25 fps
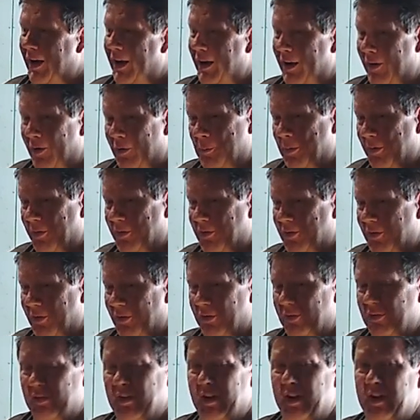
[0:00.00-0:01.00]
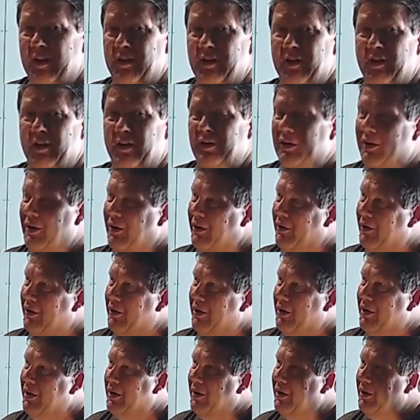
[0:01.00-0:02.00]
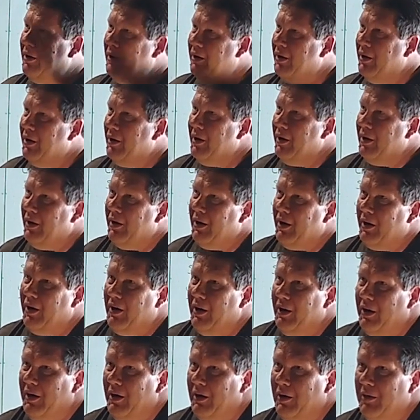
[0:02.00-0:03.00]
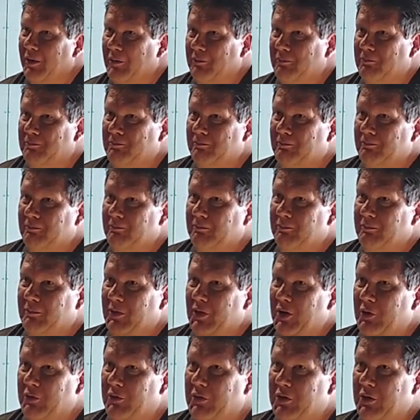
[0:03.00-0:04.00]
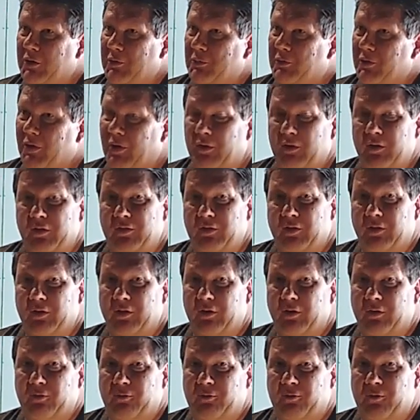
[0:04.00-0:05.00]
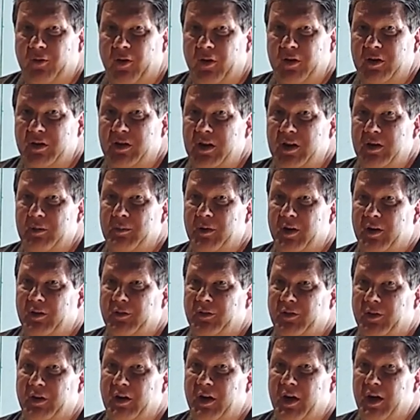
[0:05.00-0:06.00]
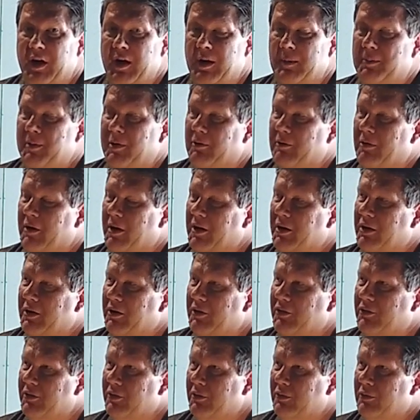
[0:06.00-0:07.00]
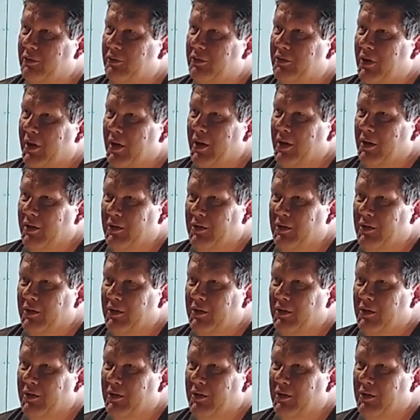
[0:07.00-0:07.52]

I hope it's going to stay there. You know, YouTube's always a little funky about their copyright issues,